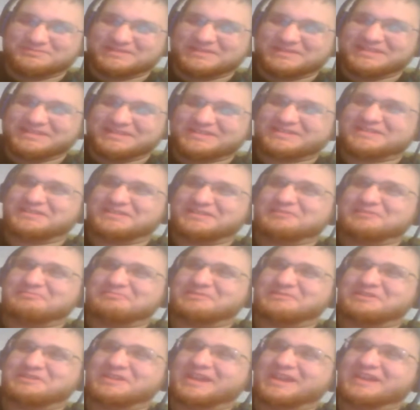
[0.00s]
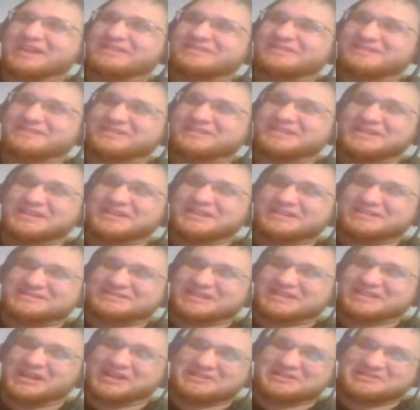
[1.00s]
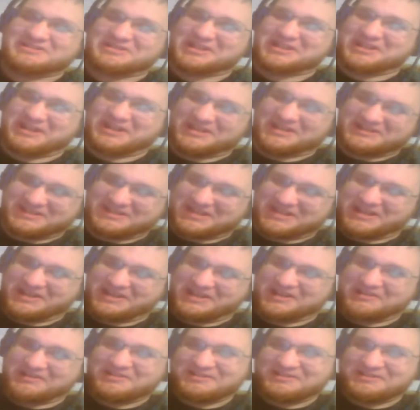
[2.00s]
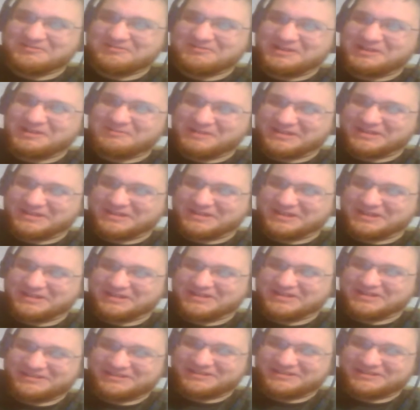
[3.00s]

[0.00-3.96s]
C-3PO? Yes. Die, Jedi, die. What am I saying?